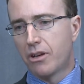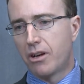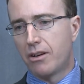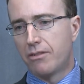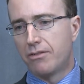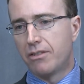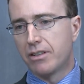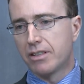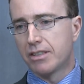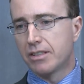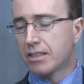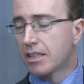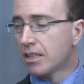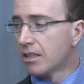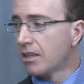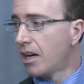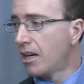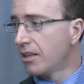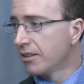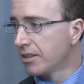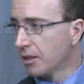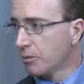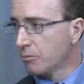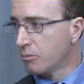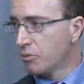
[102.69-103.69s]
of a
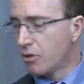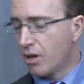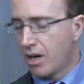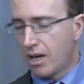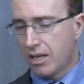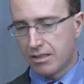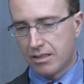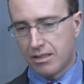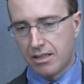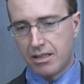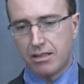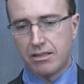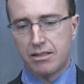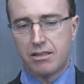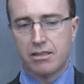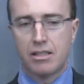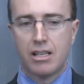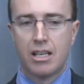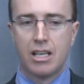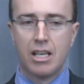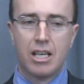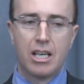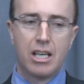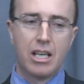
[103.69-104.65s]
stenotic process